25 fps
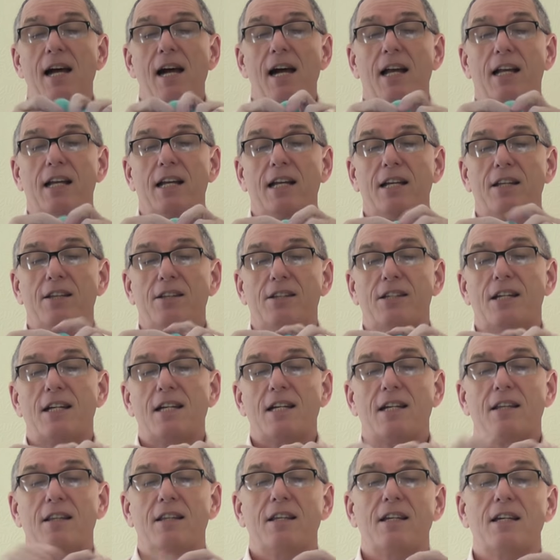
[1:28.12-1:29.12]
and then
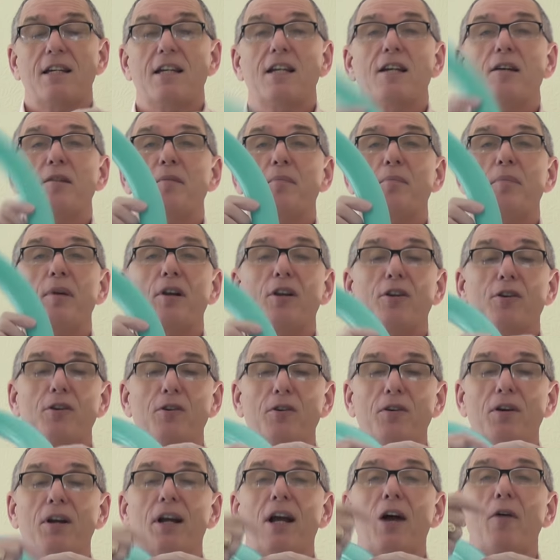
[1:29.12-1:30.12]
take the
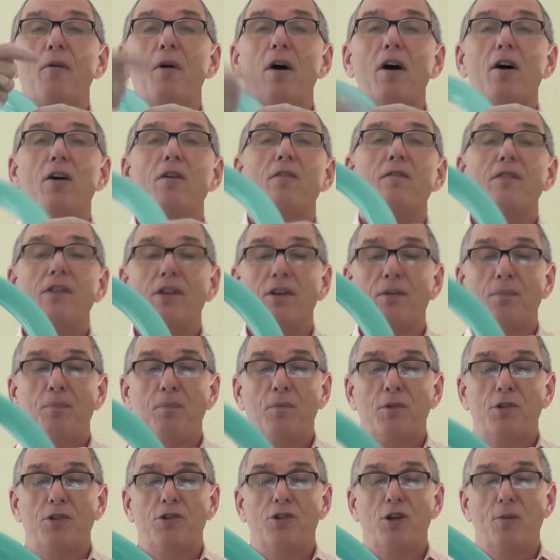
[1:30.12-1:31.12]
balloon and go over the
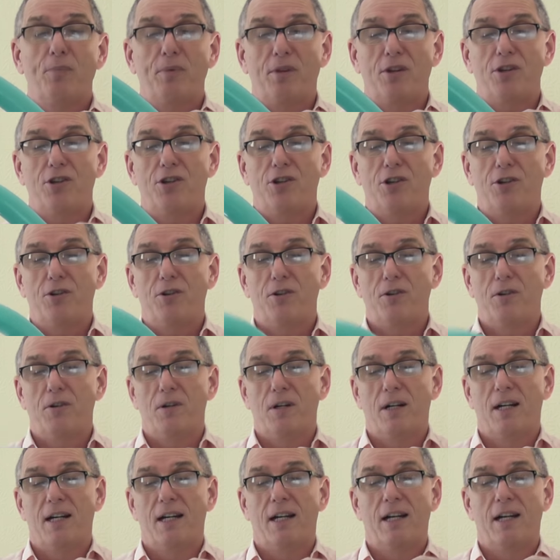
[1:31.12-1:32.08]
top of the two.